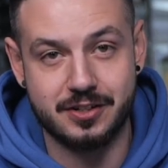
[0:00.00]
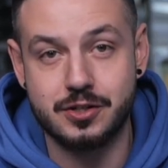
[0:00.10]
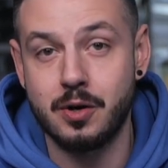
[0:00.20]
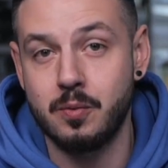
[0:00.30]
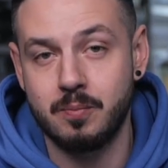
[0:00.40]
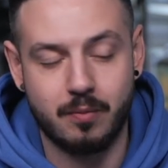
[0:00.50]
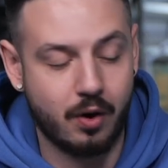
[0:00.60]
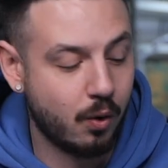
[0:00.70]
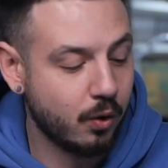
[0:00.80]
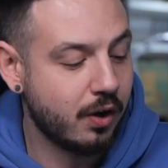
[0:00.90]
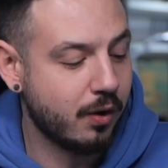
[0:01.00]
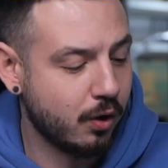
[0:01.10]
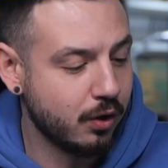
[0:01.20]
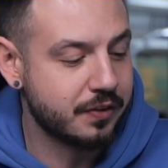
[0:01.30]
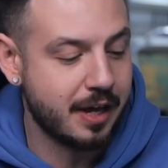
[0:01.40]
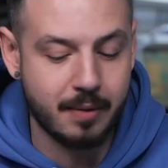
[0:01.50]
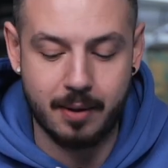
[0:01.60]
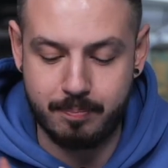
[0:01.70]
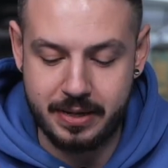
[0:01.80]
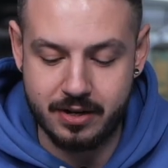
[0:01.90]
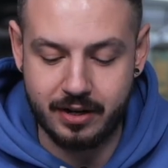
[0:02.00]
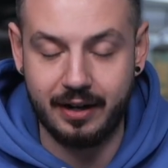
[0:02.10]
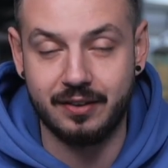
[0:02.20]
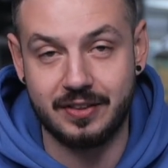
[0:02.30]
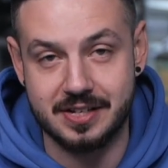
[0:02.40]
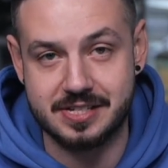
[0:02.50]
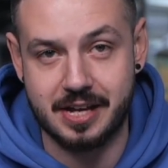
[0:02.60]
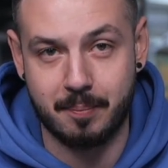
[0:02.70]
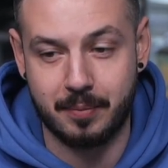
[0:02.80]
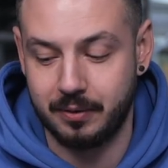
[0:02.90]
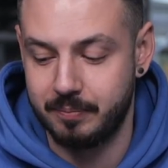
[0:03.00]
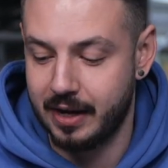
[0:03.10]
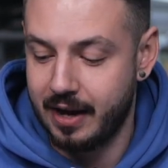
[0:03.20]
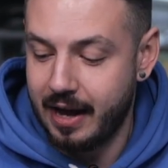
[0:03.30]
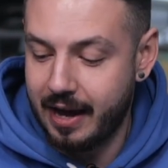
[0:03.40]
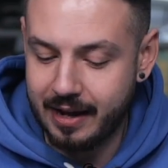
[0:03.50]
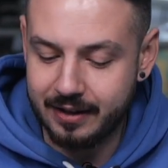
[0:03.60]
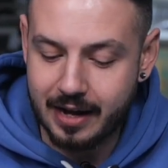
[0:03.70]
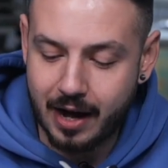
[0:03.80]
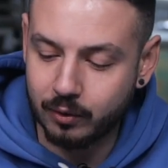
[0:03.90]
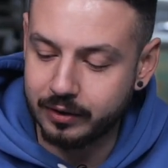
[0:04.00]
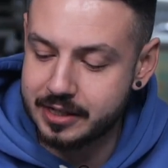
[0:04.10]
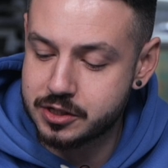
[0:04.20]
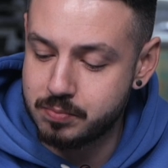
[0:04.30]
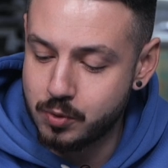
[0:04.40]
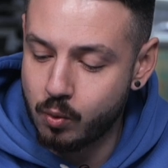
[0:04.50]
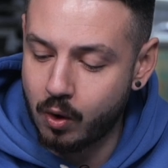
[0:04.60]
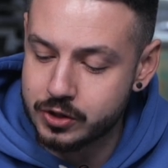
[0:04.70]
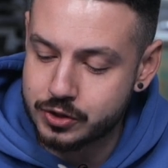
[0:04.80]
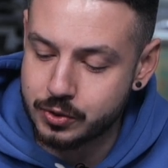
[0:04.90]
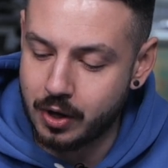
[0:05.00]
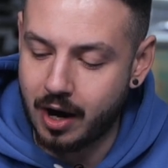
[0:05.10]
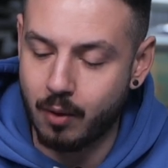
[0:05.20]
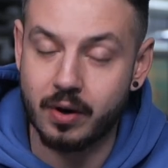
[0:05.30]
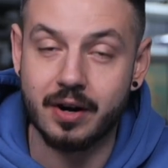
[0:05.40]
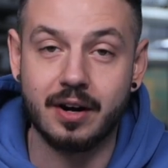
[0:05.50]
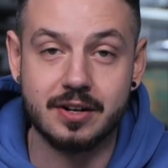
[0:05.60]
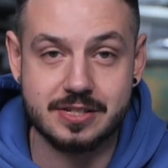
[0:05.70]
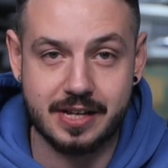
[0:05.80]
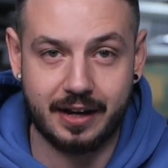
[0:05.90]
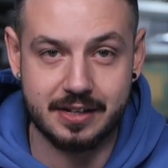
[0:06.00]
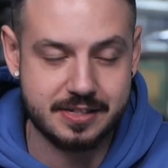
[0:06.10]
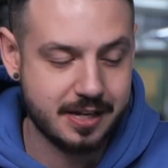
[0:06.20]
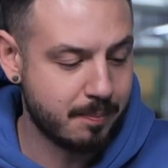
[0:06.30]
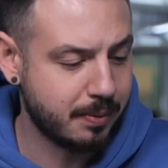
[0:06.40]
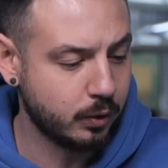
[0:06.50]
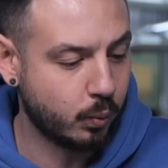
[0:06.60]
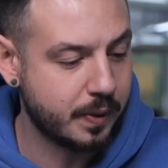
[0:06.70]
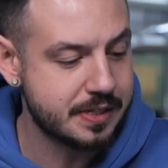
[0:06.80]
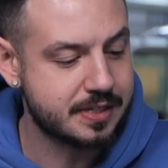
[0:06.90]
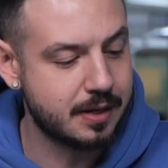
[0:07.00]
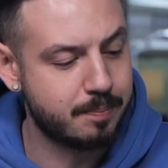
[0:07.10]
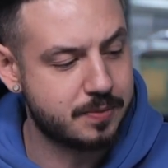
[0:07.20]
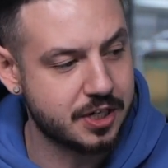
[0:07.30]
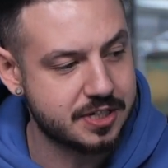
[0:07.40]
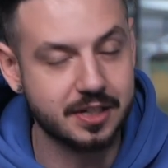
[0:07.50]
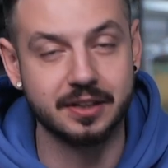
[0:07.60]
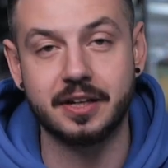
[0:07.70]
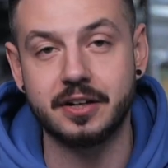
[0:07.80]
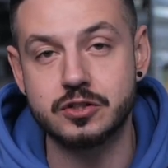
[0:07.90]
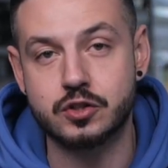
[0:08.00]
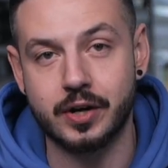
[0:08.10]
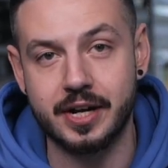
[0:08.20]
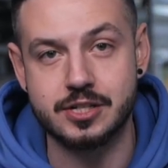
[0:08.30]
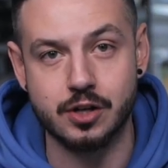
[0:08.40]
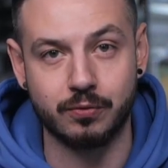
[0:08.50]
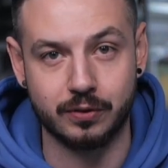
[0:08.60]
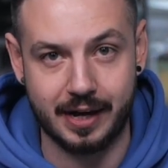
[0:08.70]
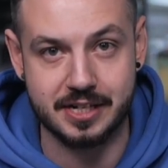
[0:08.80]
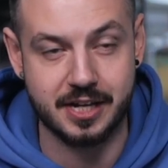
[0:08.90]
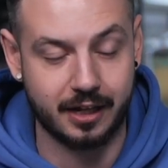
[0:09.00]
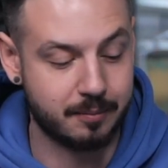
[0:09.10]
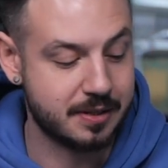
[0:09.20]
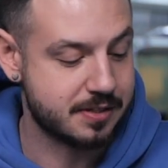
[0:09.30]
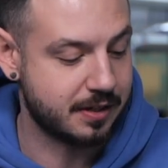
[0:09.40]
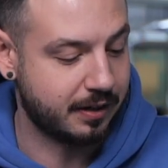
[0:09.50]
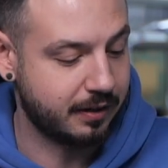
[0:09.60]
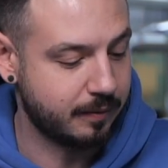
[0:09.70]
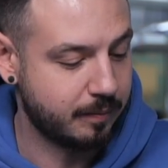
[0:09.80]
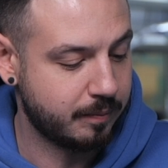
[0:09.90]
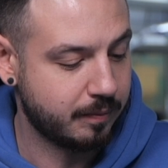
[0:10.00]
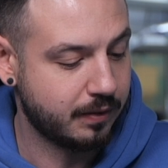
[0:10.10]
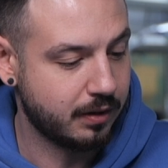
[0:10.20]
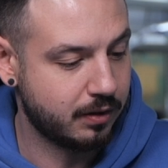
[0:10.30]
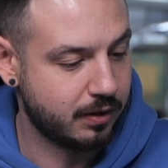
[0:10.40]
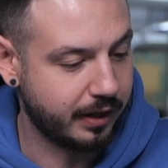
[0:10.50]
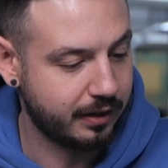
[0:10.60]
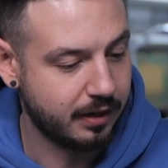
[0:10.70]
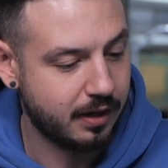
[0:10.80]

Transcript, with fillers: So all of them appear in this sample. And now let's move on to our second sample with just a little trace of light elements in it. All right.